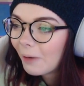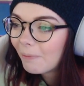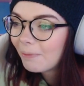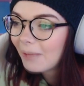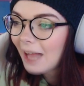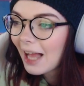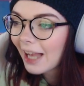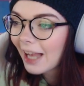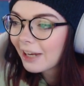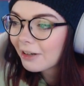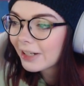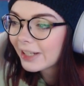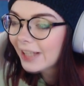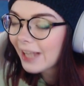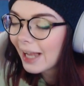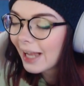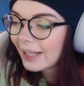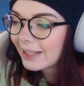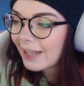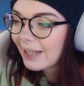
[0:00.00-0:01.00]
Black
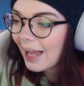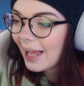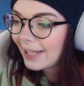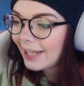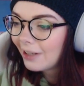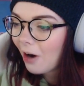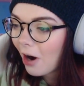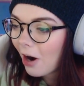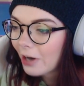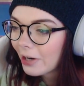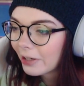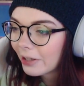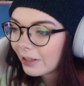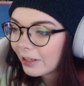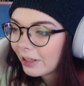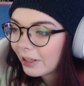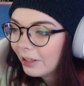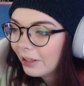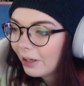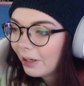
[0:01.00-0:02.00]
Krrsantan art!
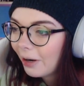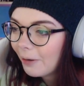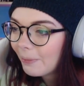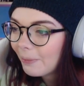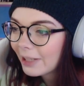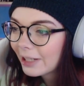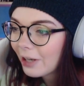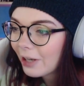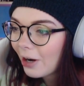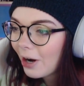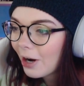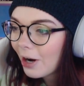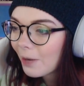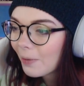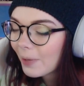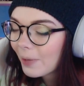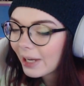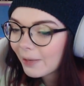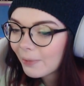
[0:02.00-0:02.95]
Oh my god, we...